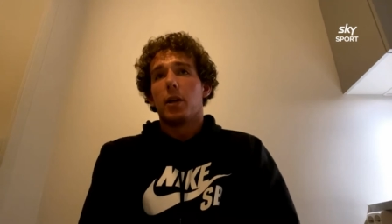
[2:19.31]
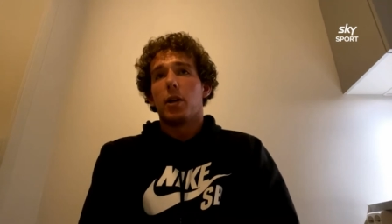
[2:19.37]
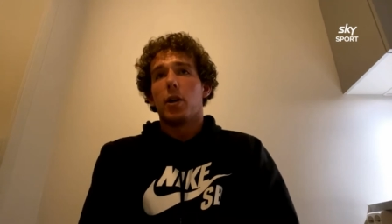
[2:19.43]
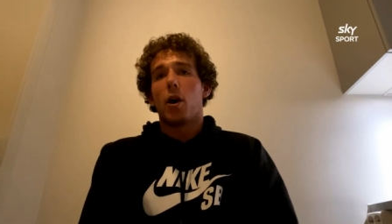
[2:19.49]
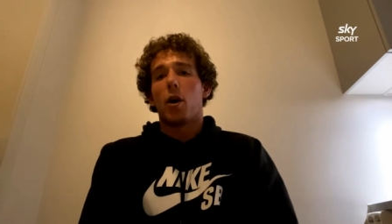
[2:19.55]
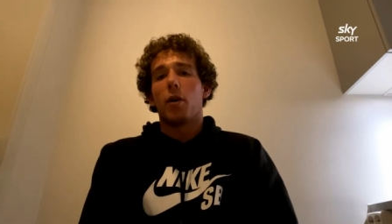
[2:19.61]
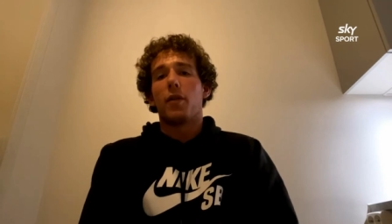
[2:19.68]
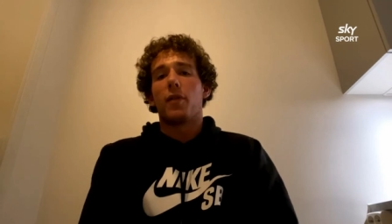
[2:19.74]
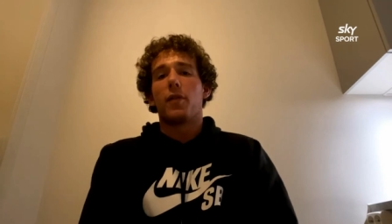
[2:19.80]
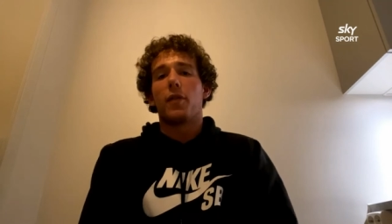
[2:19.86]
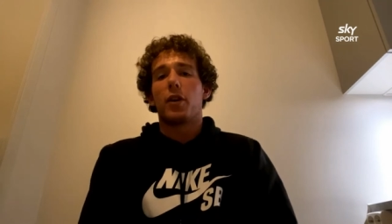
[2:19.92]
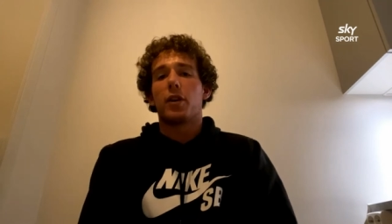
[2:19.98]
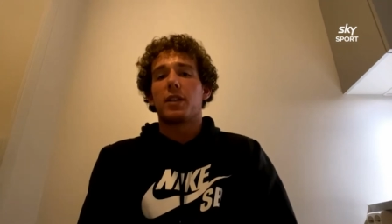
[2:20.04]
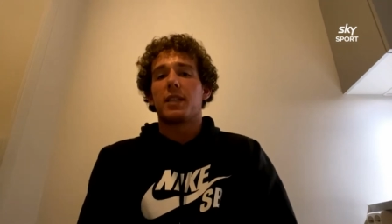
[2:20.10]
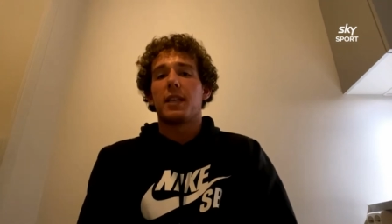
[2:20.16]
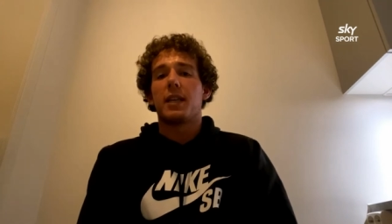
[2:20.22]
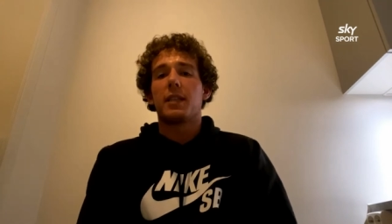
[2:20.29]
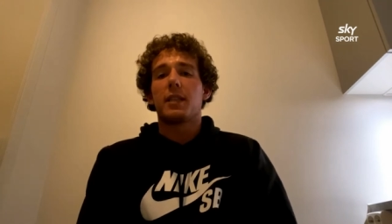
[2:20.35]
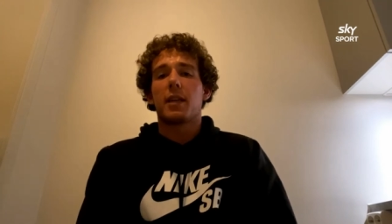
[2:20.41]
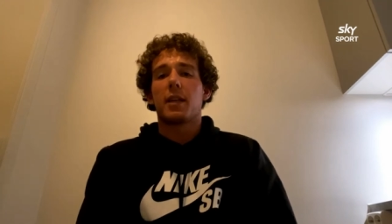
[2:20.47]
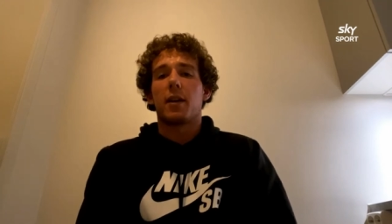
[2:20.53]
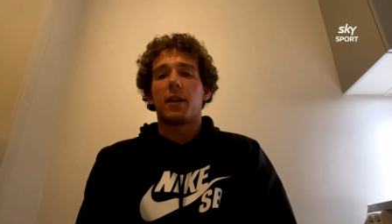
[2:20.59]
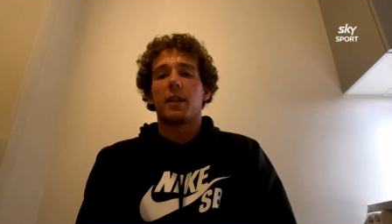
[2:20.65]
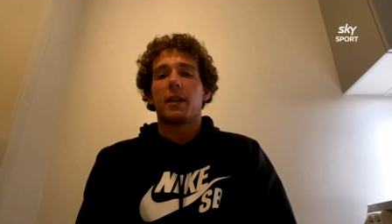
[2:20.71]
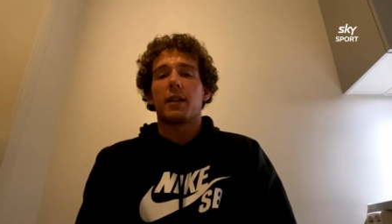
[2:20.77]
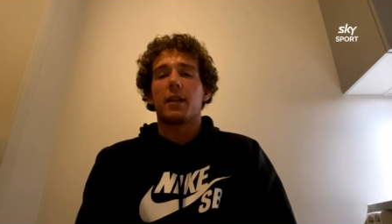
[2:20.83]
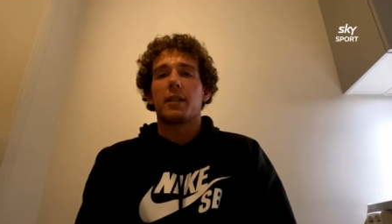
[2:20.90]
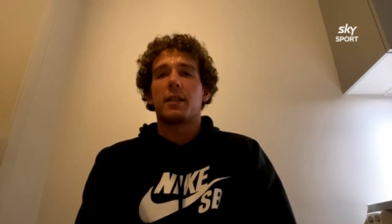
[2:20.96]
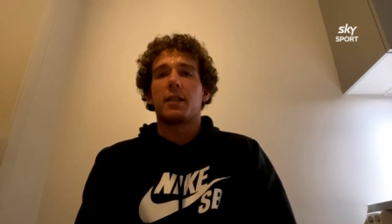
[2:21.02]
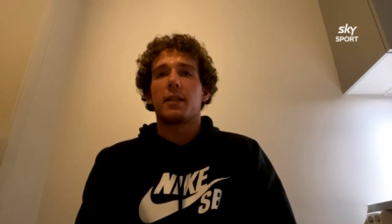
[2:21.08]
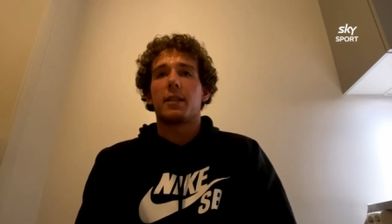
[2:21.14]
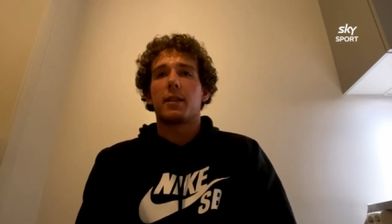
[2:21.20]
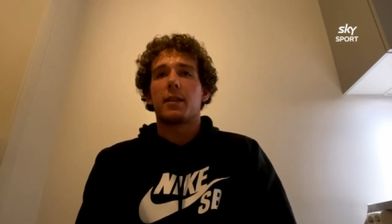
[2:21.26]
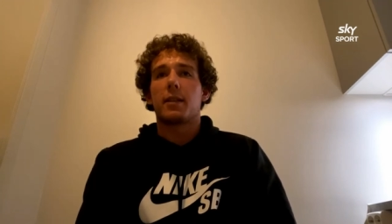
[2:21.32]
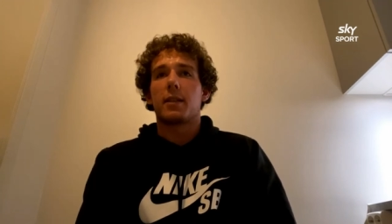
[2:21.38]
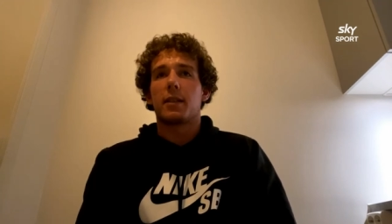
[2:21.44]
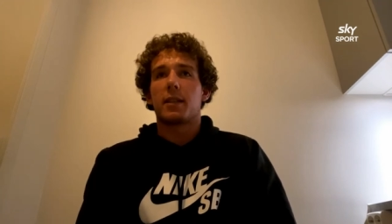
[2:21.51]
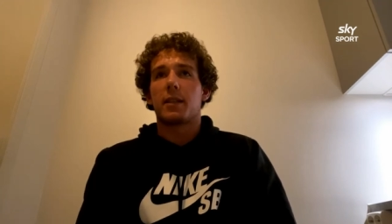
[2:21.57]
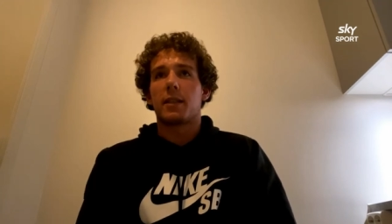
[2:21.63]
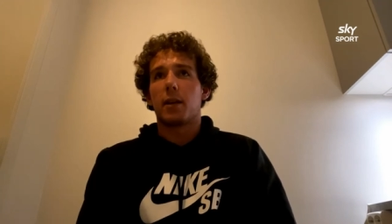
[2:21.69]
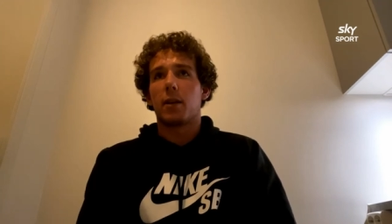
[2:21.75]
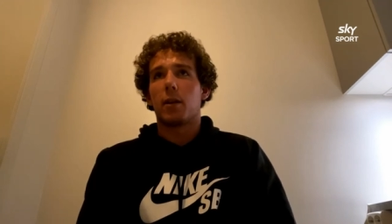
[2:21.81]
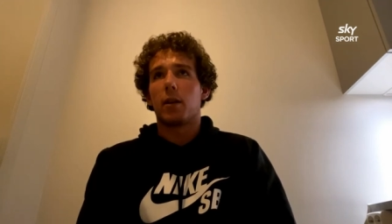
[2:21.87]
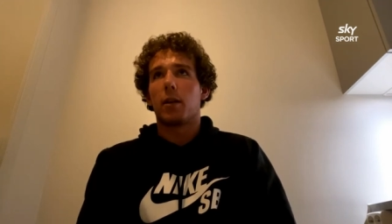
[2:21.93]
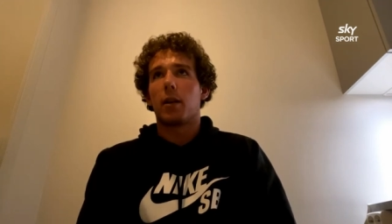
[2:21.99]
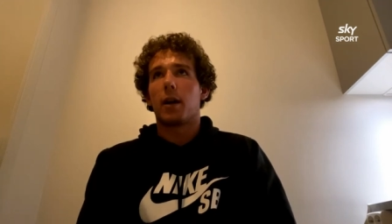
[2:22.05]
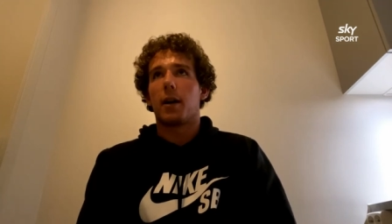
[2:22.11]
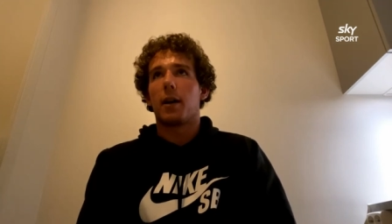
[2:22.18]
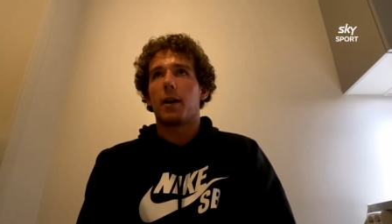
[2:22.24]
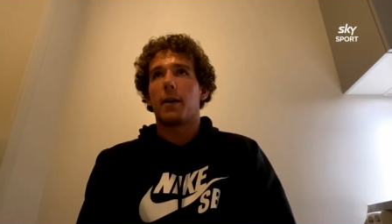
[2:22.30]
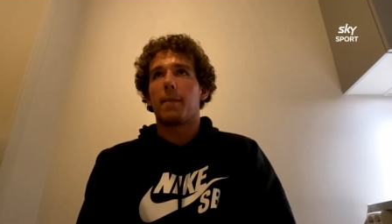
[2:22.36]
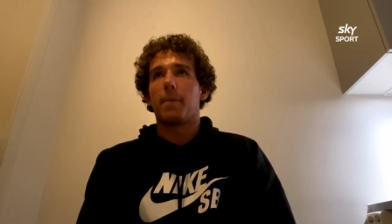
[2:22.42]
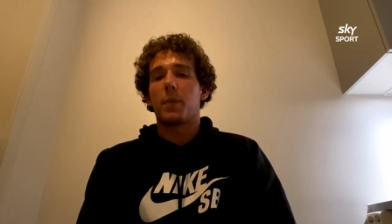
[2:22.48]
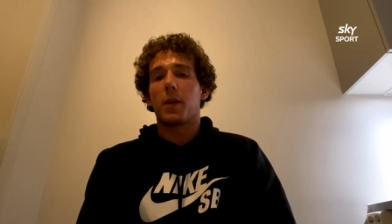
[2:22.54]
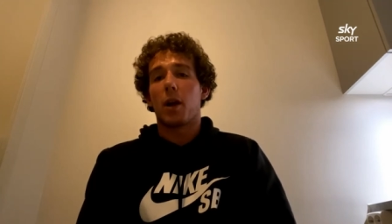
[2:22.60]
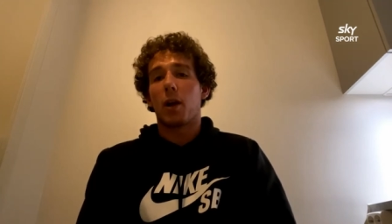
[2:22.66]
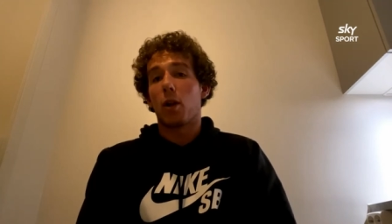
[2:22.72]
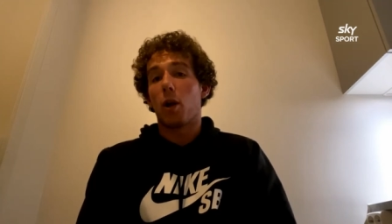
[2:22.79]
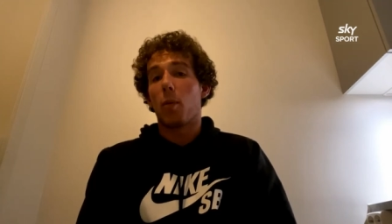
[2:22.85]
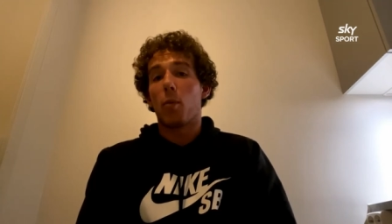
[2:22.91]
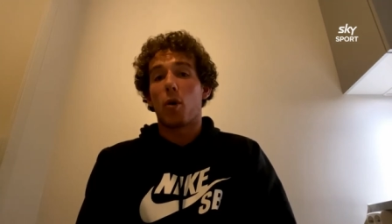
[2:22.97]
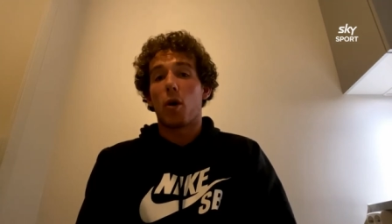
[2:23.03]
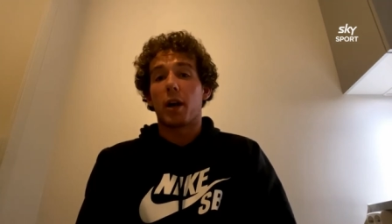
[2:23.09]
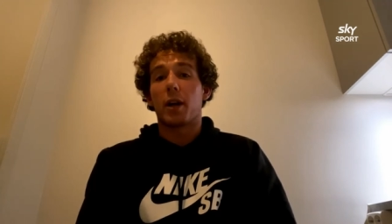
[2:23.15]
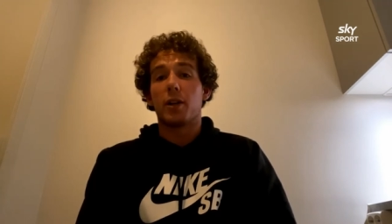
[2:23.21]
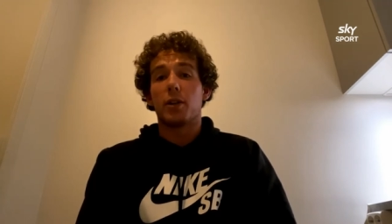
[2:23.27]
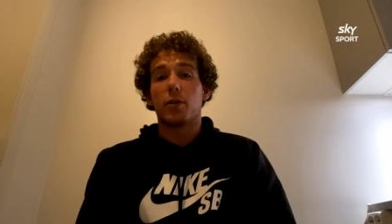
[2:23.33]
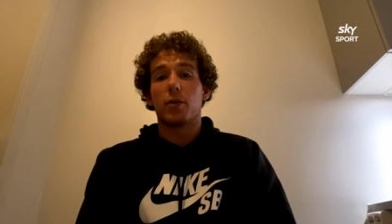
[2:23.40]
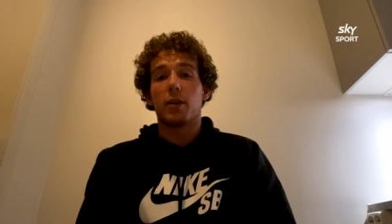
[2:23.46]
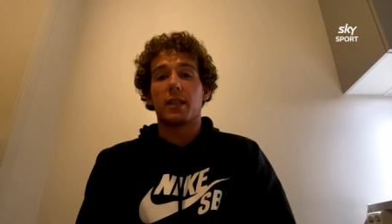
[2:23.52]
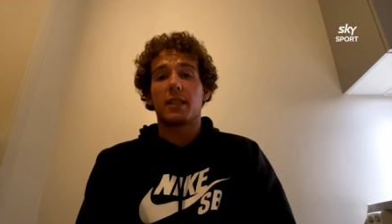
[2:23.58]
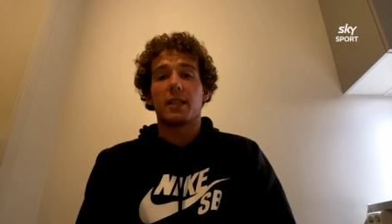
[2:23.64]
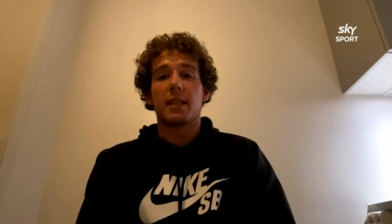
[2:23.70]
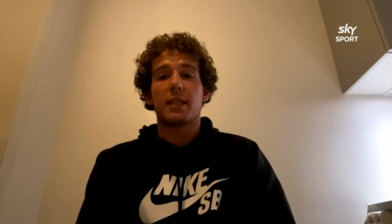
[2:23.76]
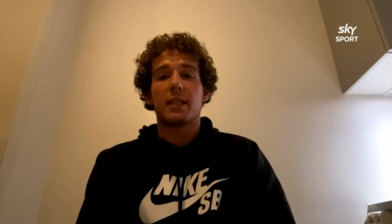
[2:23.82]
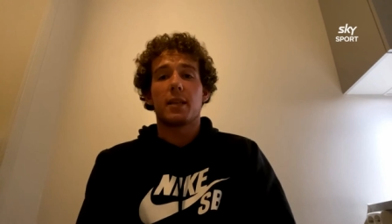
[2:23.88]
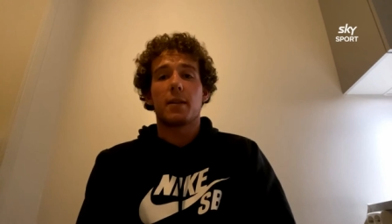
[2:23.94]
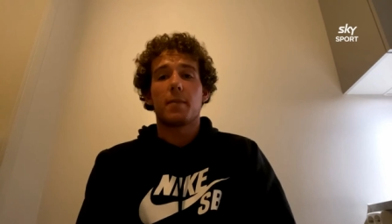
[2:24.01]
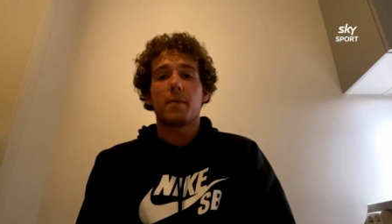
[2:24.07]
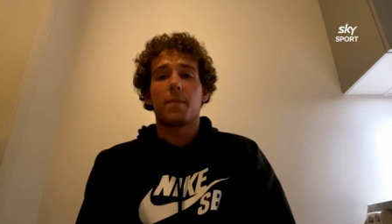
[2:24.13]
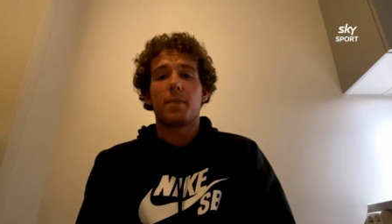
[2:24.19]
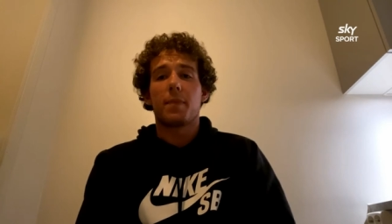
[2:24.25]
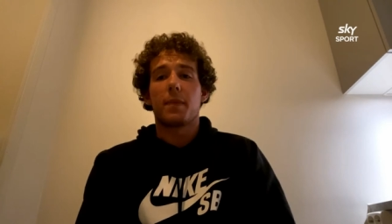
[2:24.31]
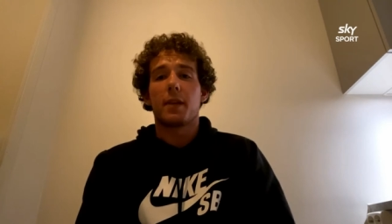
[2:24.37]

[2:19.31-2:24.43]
You know, in the first season, I think there's still uh, a lot more I can do this season,